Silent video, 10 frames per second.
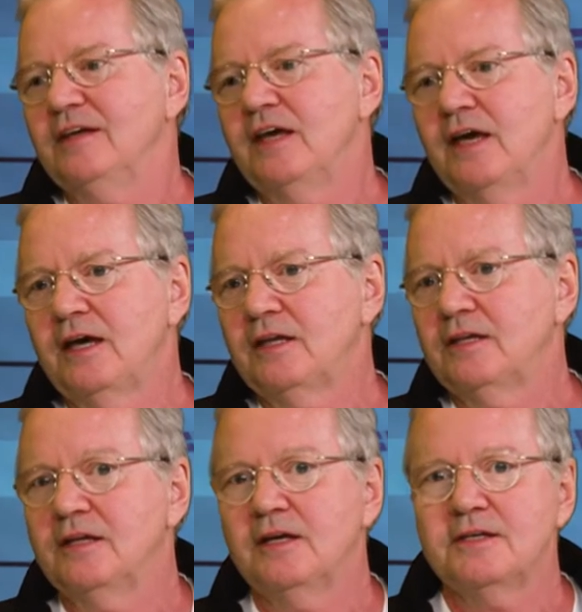
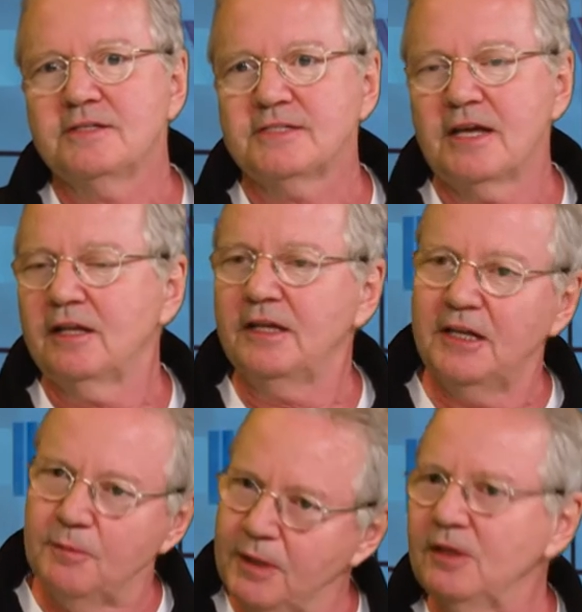And suddenly in
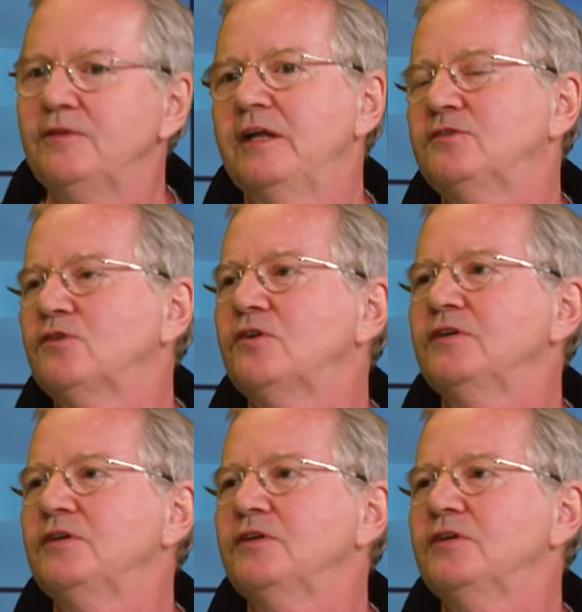the middle of that tour,